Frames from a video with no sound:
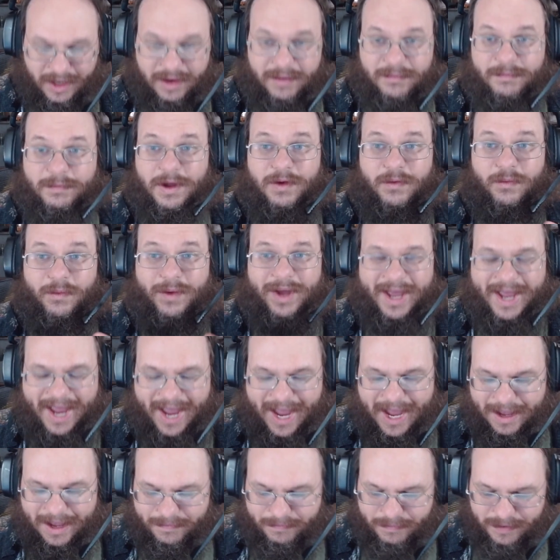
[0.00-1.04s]
But what
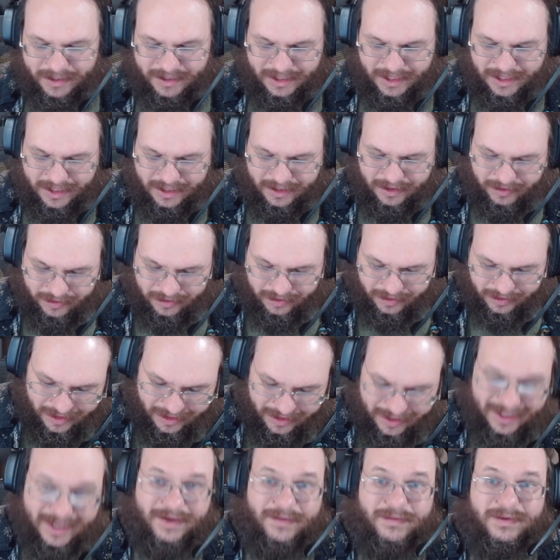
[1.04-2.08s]
happened here,
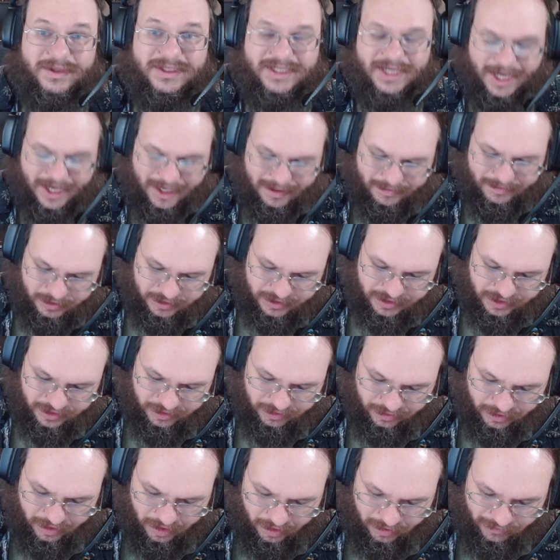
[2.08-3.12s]
he was able
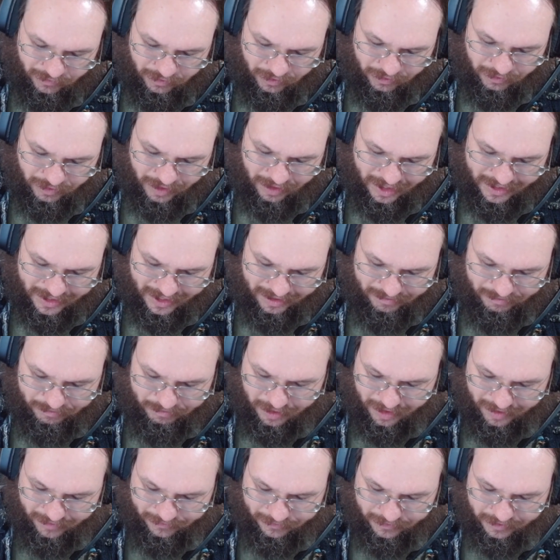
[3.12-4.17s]
to override a
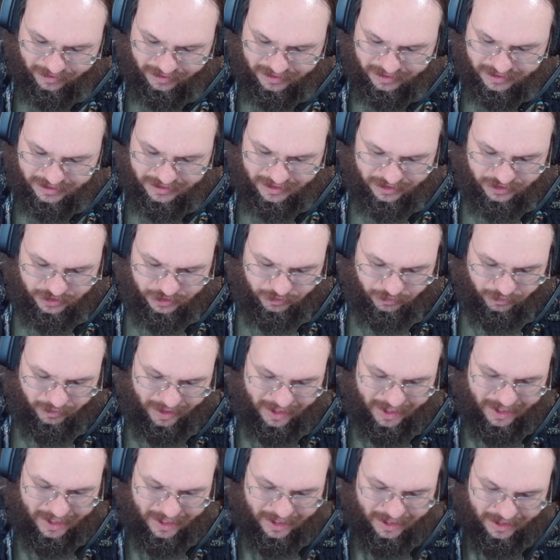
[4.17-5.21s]
buffer in such a
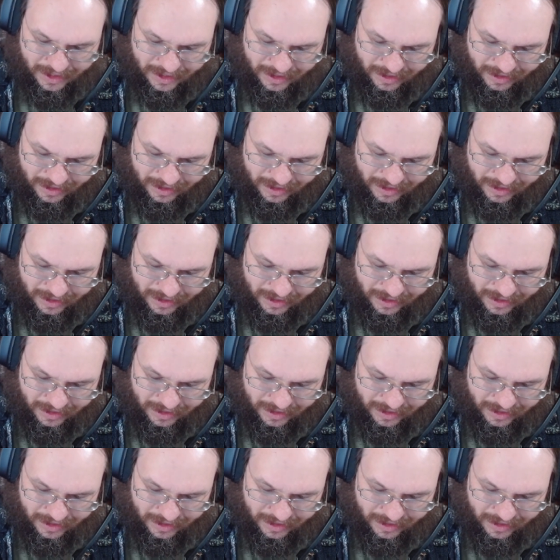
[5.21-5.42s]
way